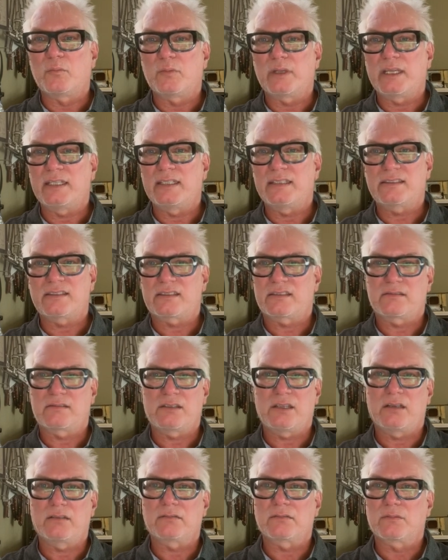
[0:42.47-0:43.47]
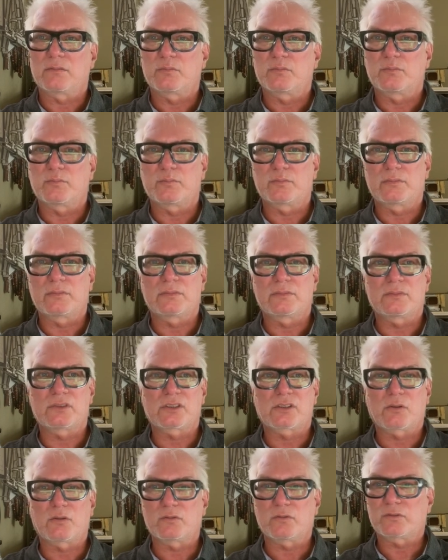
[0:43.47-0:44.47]
and it's, you know,
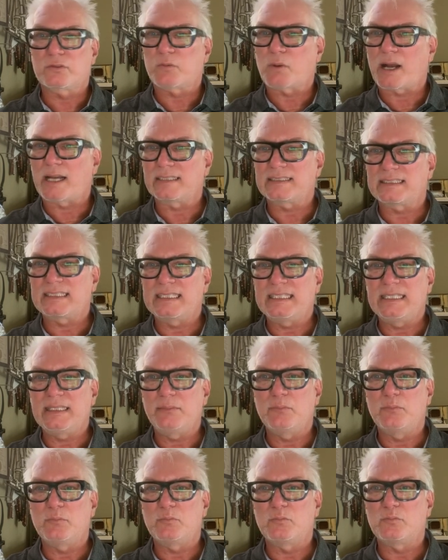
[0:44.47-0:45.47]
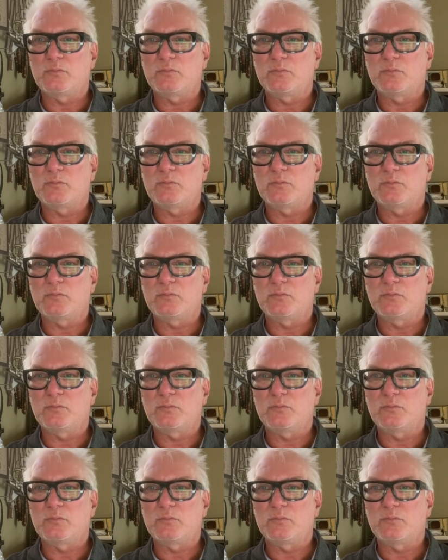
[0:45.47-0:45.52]
SWAT team.